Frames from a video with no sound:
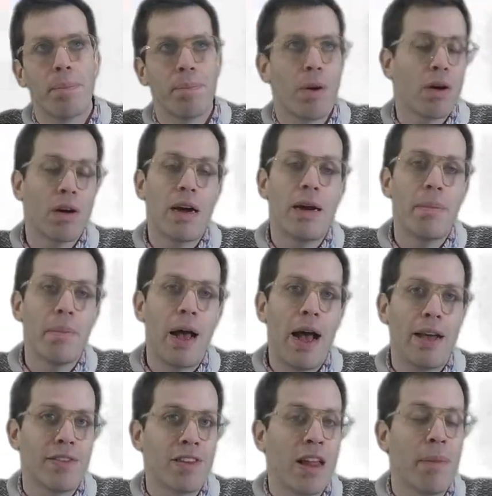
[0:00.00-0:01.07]
program
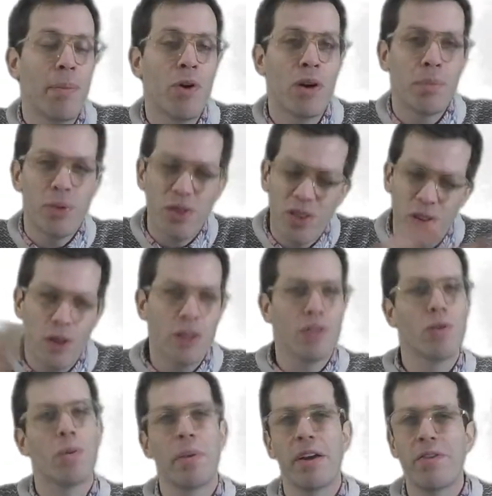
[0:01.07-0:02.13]
as to that point, puts it all
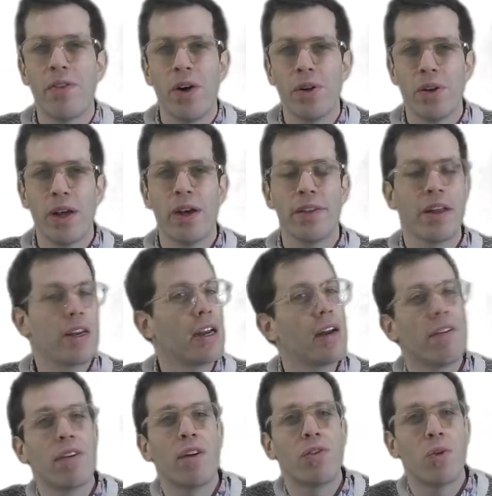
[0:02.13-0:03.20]
into a big folder, then you
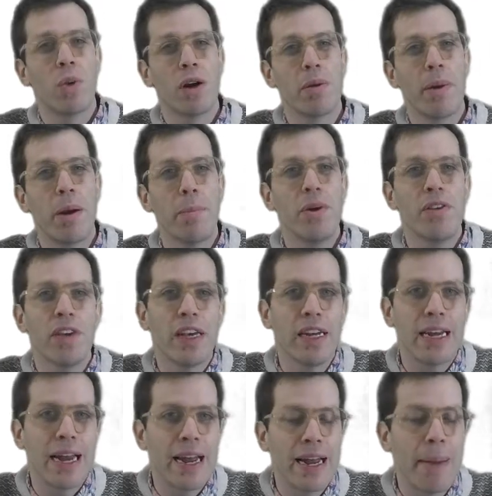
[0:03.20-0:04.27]
never have to worry about moving it
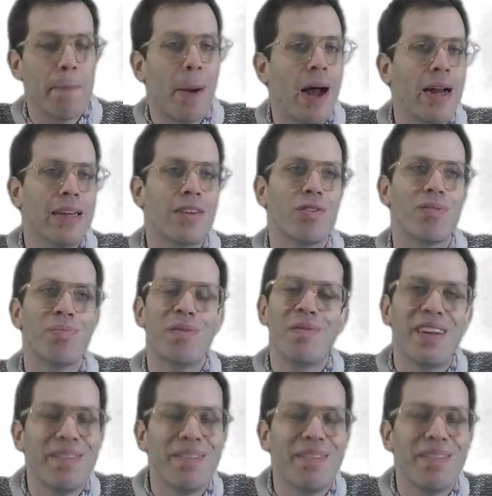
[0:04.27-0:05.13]
again. But it's